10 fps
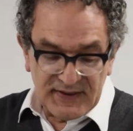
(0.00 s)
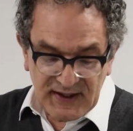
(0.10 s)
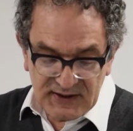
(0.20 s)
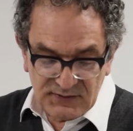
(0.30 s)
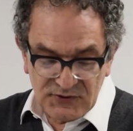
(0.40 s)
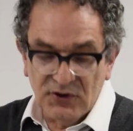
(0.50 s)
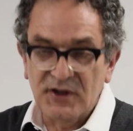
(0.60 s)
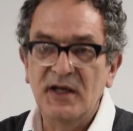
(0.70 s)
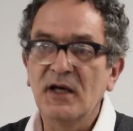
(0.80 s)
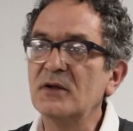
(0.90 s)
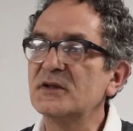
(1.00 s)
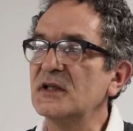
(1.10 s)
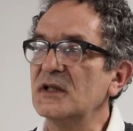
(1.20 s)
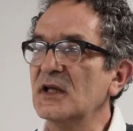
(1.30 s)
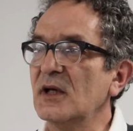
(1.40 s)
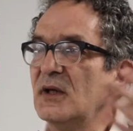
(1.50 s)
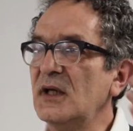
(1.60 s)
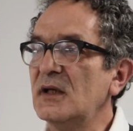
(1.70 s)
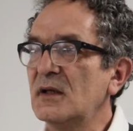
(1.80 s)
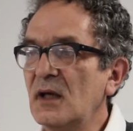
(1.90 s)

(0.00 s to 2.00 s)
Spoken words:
the end of Don Quixote, he